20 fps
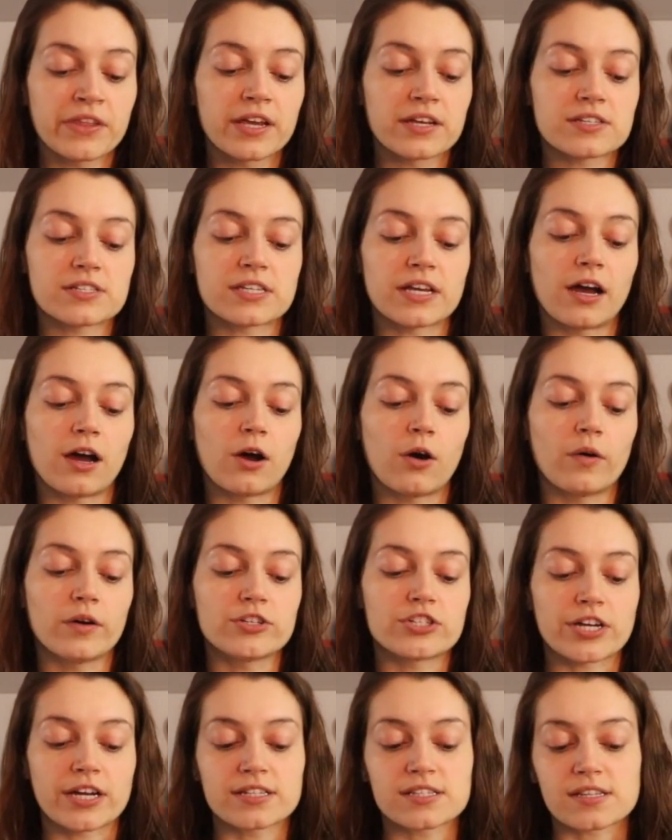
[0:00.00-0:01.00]
So
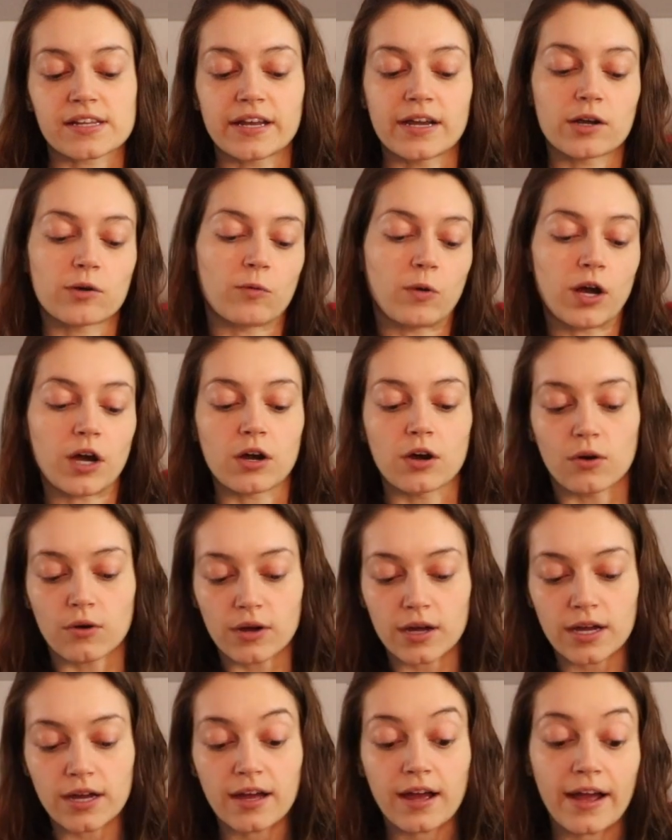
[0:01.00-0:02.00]
Jed's like, whoa,
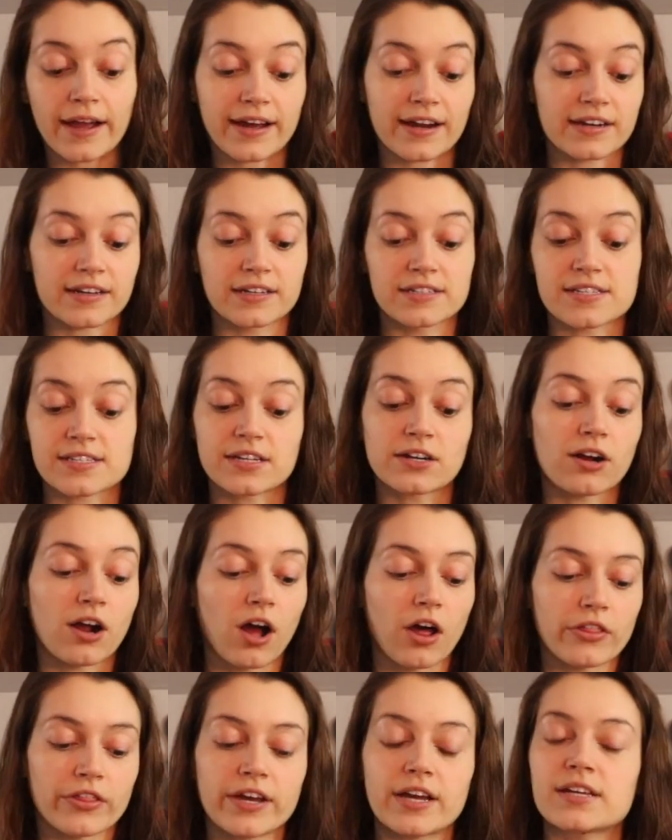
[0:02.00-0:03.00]
I gotta consider
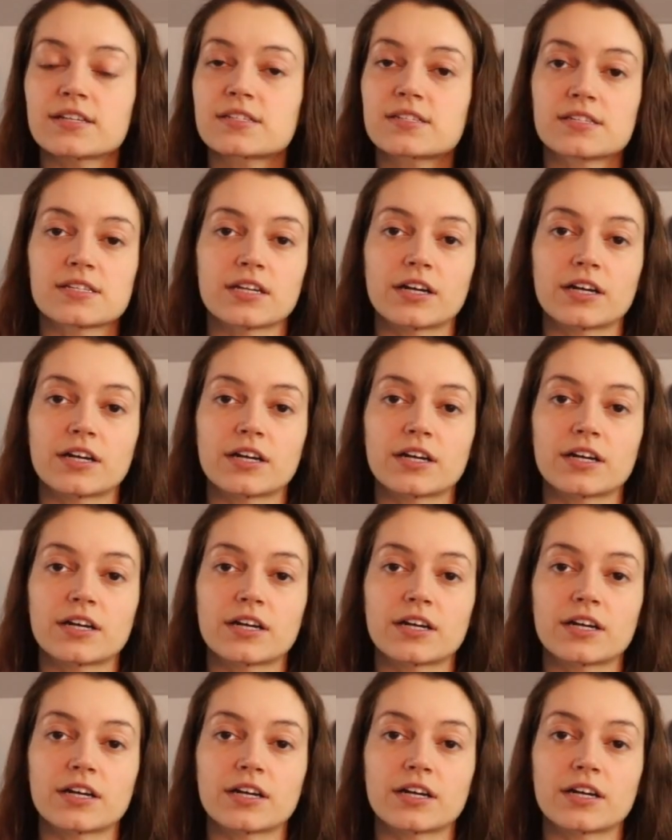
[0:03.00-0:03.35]
all this.